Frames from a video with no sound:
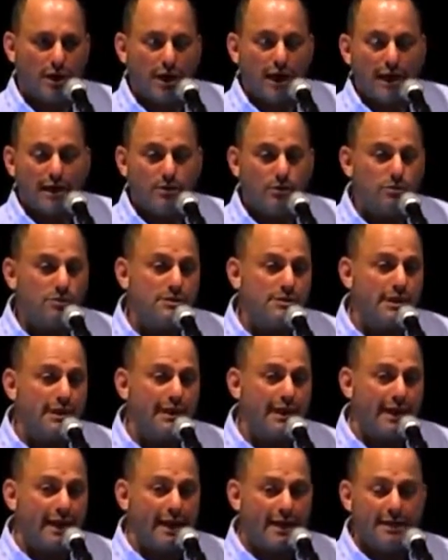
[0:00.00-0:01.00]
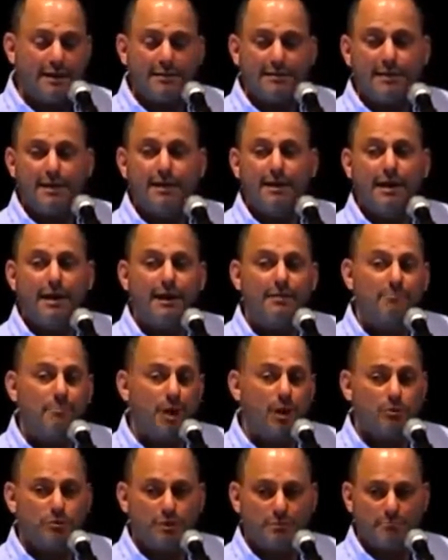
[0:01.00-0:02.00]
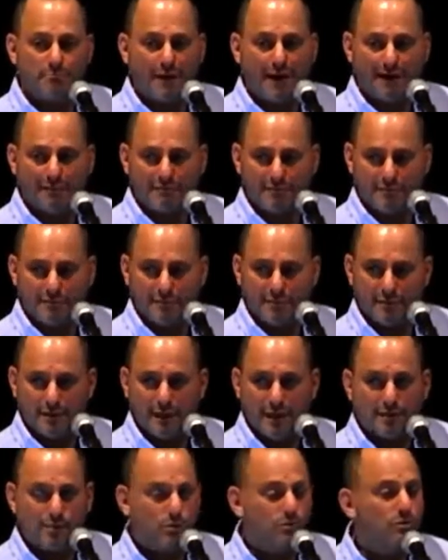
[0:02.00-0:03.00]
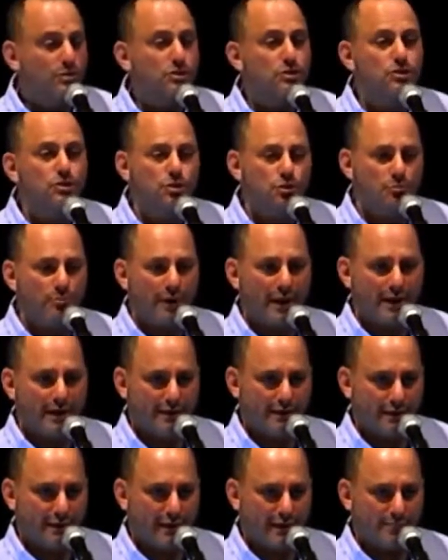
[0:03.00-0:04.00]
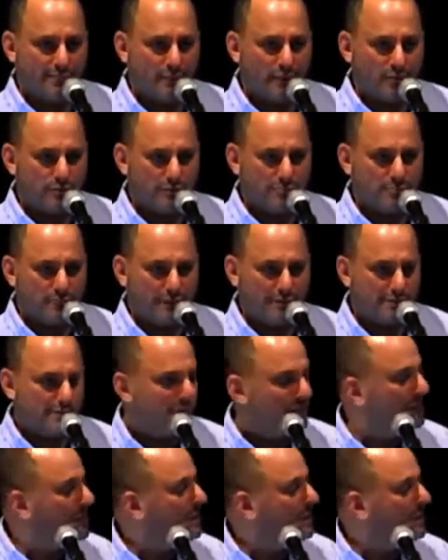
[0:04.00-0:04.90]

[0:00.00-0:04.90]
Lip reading: I don't say anything about the path. I don't assume anything about the path.